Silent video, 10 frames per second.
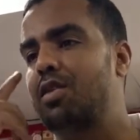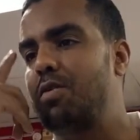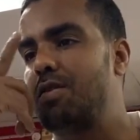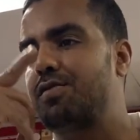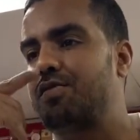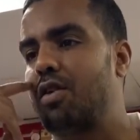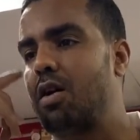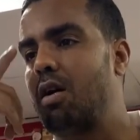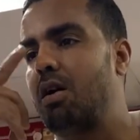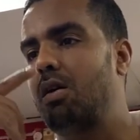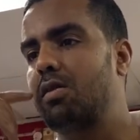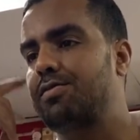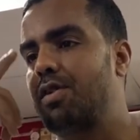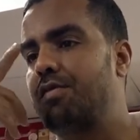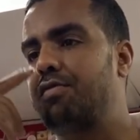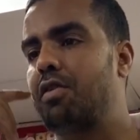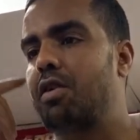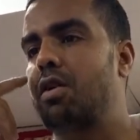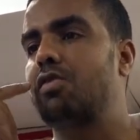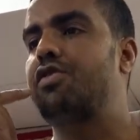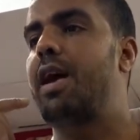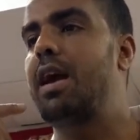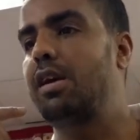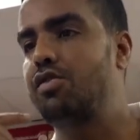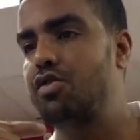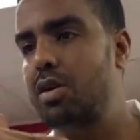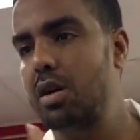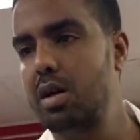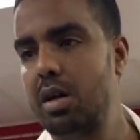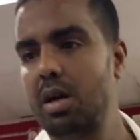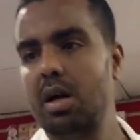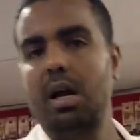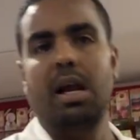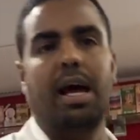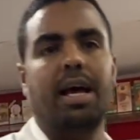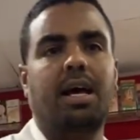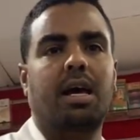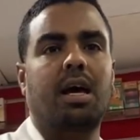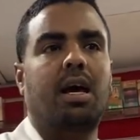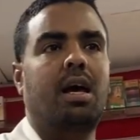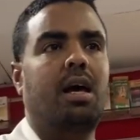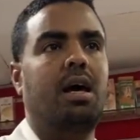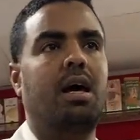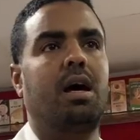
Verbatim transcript: and we use for all, also for anti-age. Mm. Like, uh,